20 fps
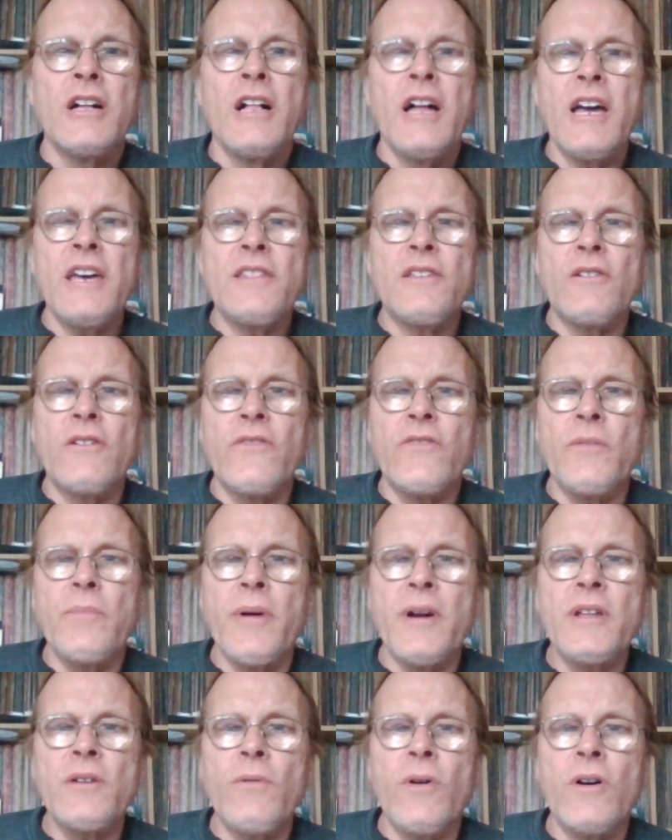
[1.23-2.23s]
Hey there,
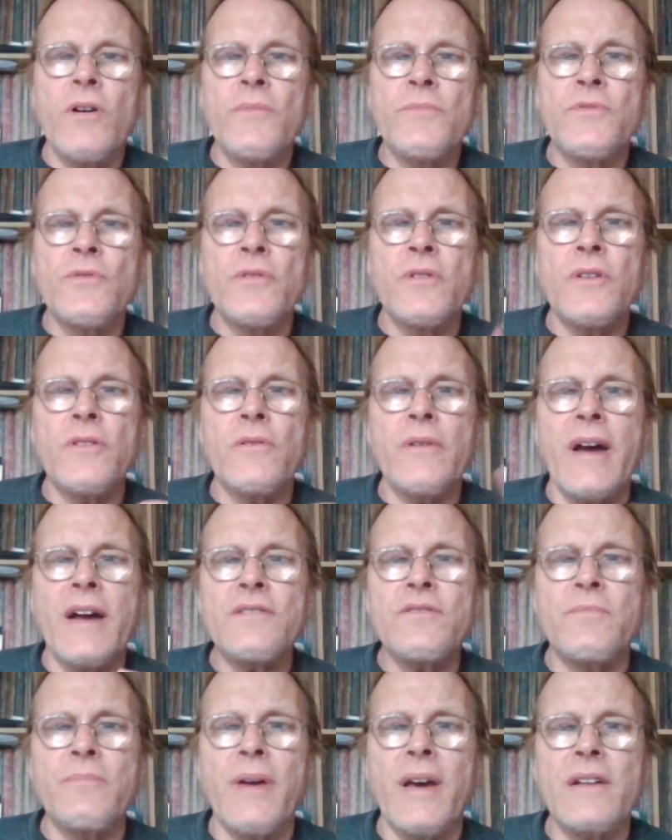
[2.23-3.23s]
everybody. Welcome to another
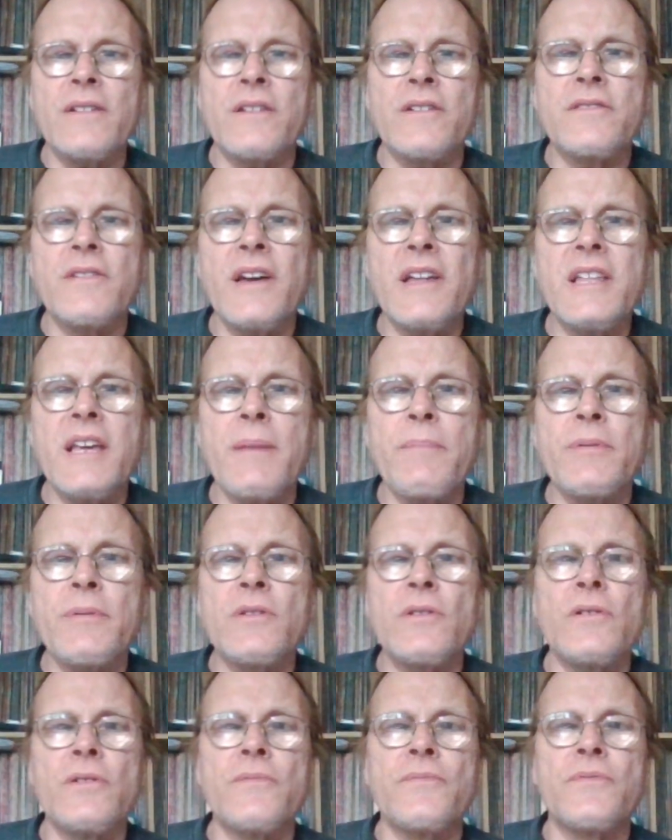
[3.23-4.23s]
action-packed, exciting
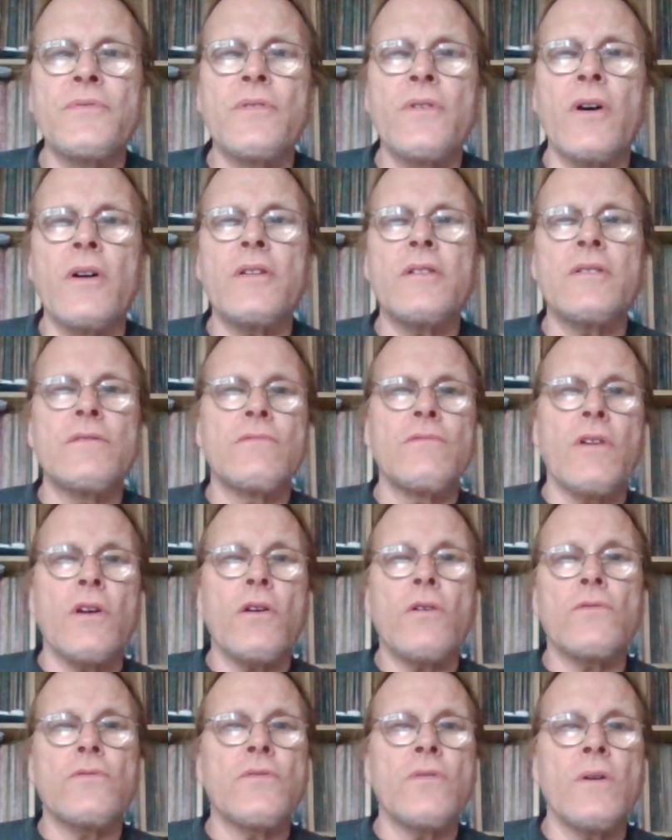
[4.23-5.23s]
episode of Scotty's
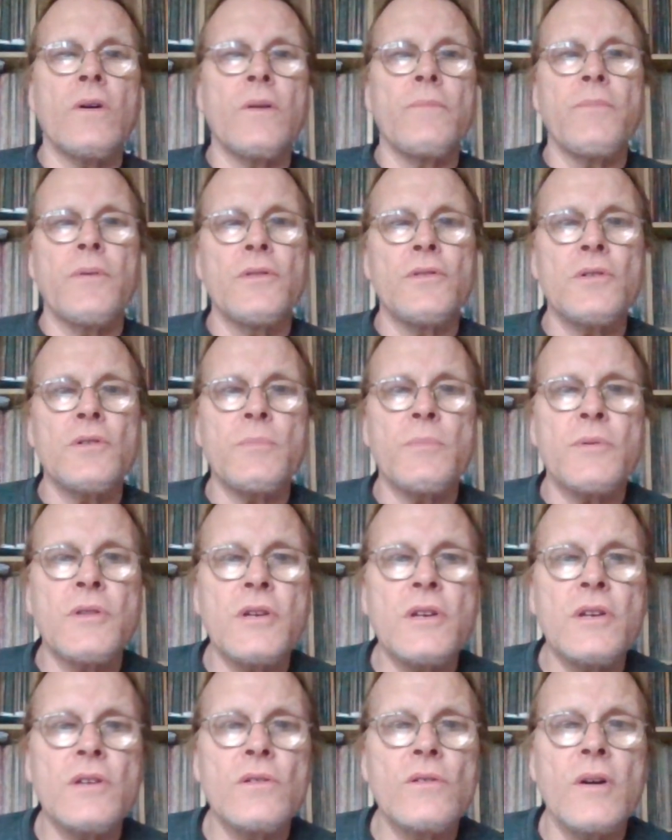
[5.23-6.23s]
Record Shop. On this
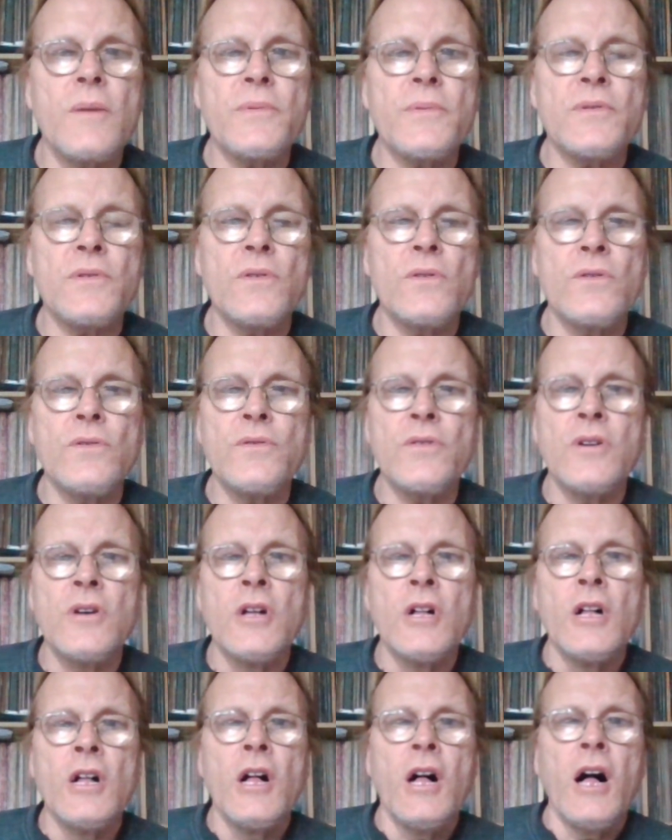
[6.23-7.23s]
particular episode,
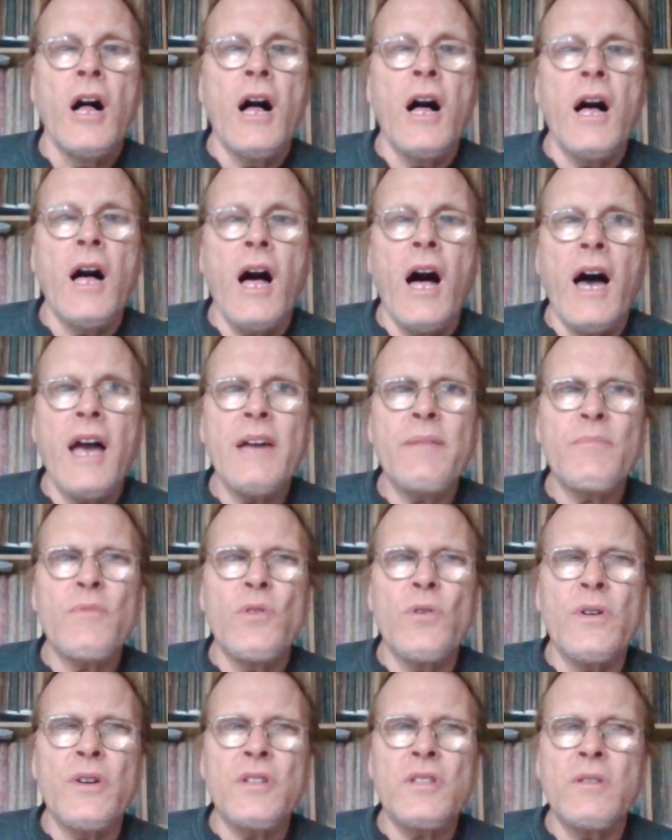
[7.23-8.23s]
I am
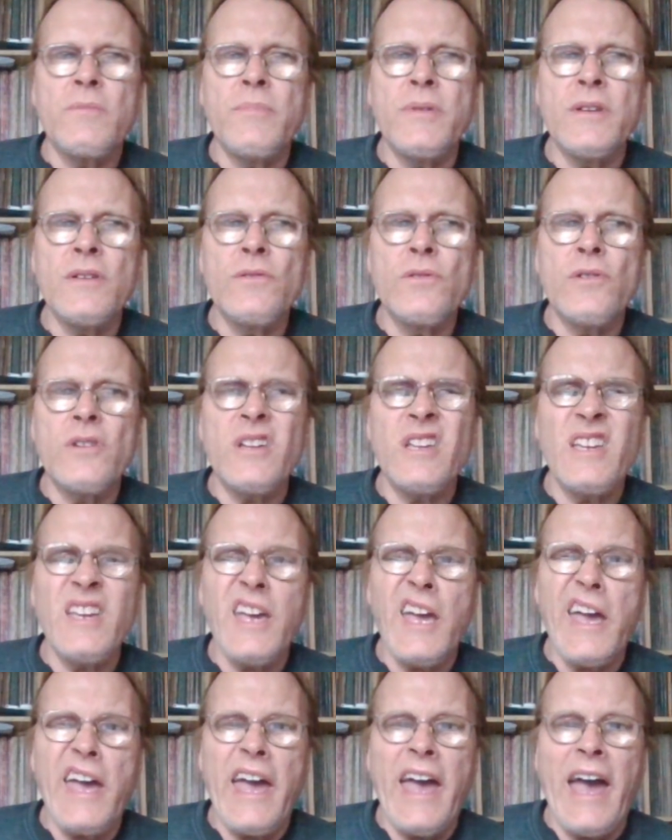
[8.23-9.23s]
going to be looking
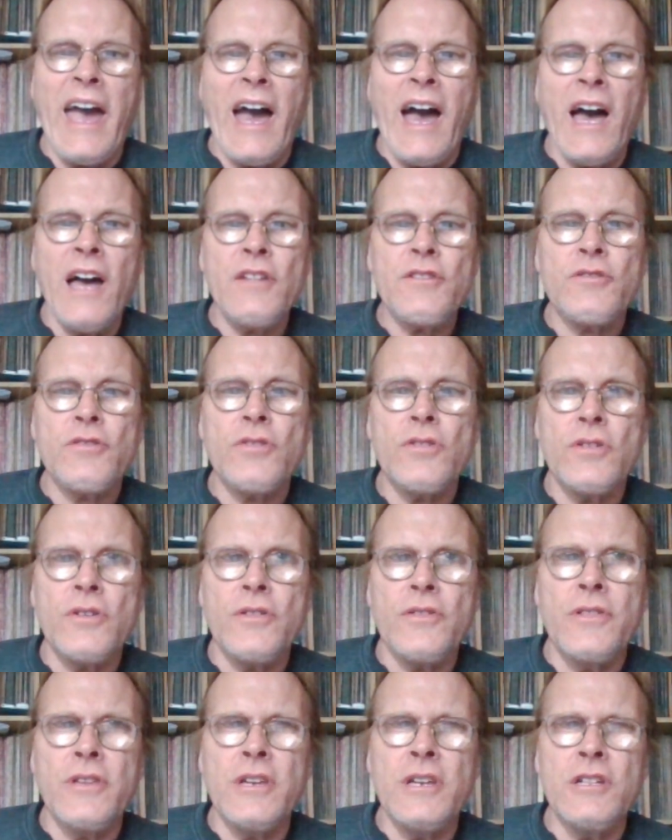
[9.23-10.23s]
at
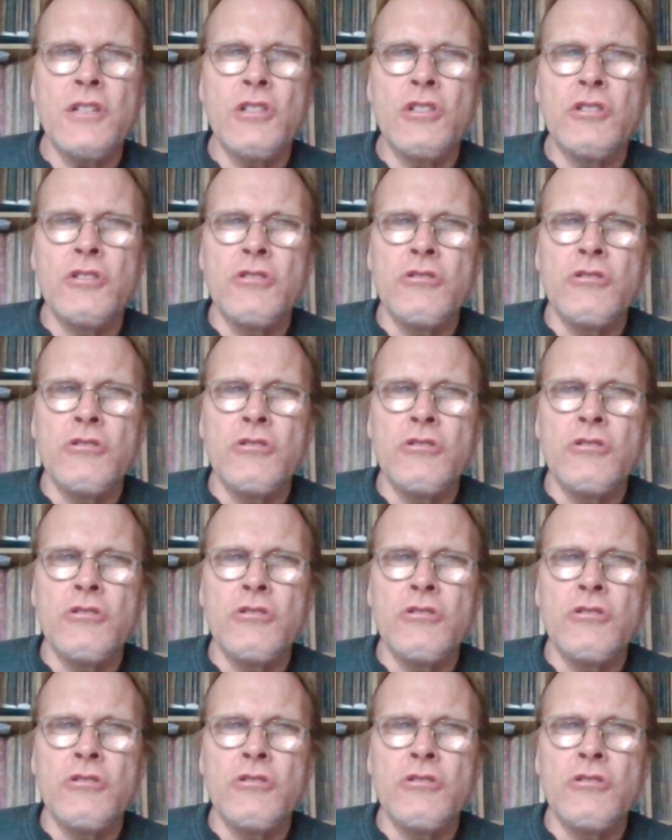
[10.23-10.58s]
the